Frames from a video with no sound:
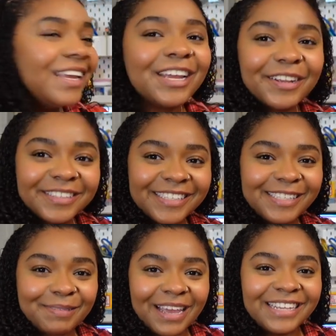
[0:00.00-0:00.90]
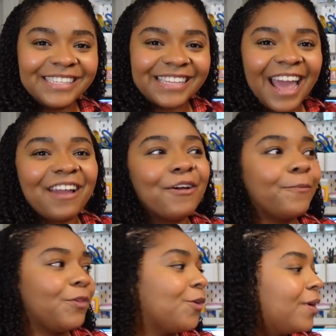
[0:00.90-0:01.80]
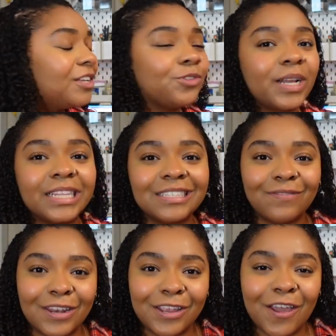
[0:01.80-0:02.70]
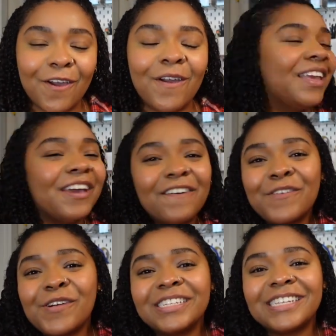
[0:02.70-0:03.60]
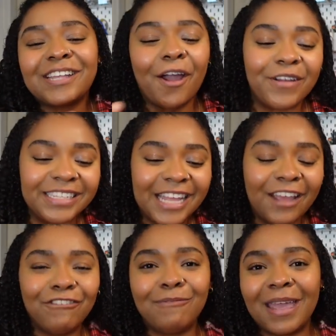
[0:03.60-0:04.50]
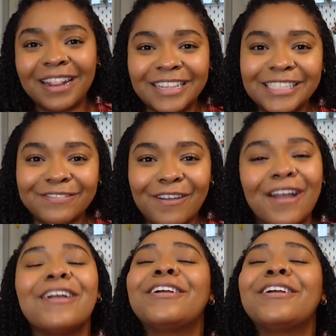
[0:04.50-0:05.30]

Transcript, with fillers: here's the space. I hope you enjoyed this video. Of course, as I always say, if you made it this far,